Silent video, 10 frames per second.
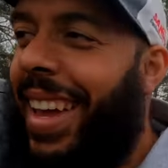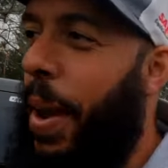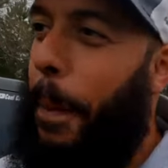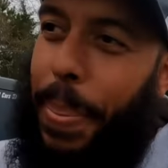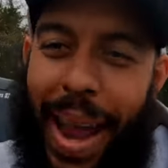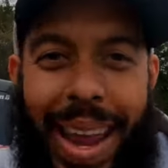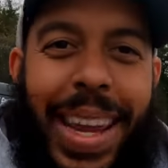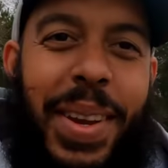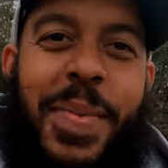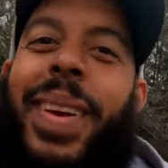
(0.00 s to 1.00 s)
It
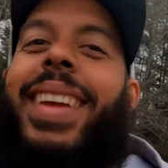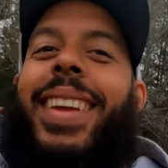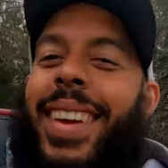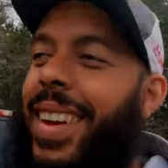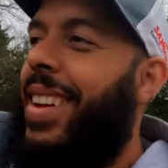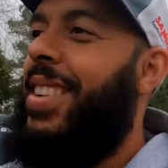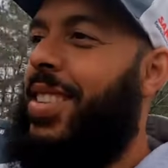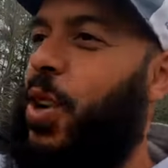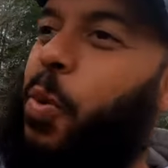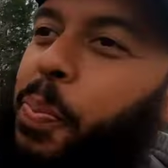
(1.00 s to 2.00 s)
pained me
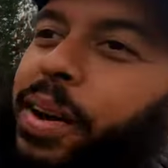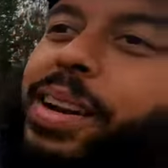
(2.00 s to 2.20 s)
to